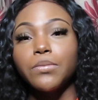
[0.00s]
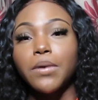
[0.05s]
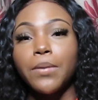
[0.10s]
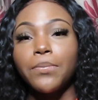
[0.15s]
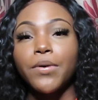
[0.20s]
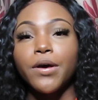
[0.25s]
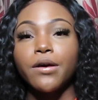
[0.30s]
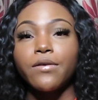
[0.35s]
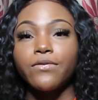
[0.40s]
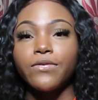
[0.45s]
My
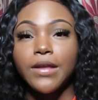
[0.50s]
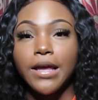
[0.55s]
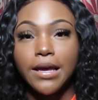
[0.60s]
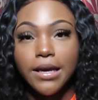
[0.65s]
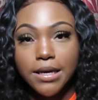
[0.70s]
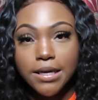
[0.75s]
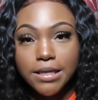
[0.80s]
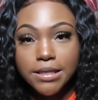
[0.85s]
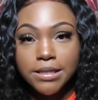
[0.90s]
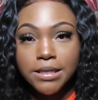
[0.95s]

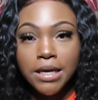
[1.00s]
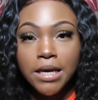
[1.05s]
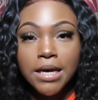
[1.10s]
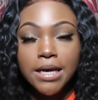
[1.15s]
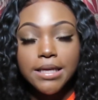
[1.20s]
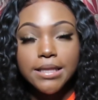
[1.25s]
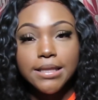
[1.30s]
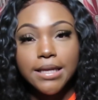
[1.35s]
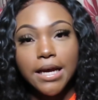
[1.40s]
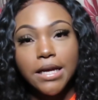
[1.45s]
birthday is
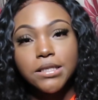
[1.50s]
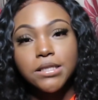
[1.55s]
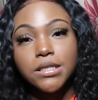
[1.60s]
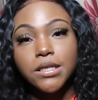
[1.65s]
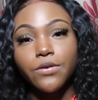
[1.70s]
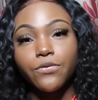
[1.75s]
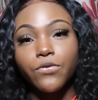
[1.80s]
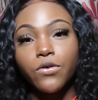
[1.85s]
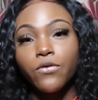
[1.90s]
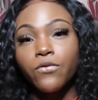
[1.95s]

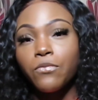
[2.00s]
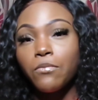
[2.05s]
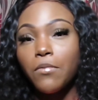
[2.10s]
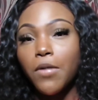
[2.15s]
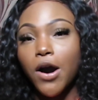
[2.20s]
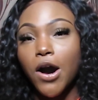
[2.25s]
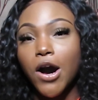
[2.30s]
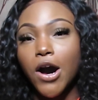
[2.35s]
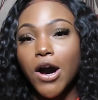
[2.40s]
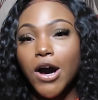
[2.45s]
19th of
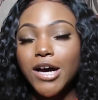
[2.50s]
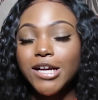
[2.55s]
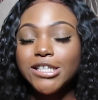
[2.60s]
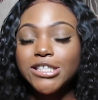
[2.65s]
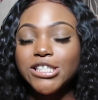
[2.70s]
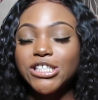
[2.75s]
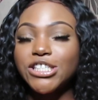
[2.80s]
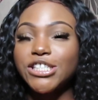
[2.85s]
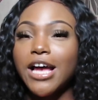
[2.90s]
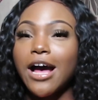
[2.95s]

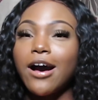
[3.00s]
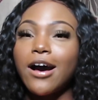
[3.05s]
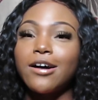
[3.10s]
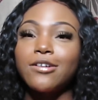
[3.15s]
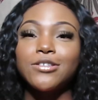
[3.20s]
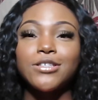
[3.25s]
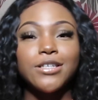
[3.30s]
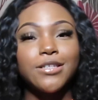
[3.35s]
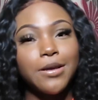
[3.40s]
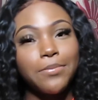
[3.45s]
March.
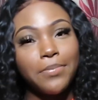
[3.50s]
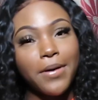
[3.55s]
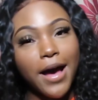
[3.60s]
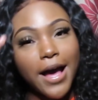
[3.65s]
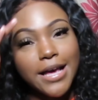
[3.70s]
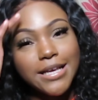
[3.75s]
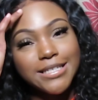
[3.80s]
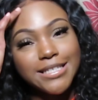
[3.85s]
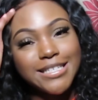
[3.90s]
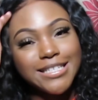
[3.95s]
Shout out to the
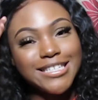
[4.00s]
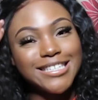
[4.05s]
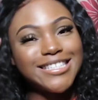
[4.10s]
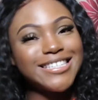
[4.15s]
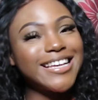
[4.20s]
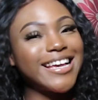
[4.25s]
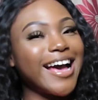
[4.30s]
Pisces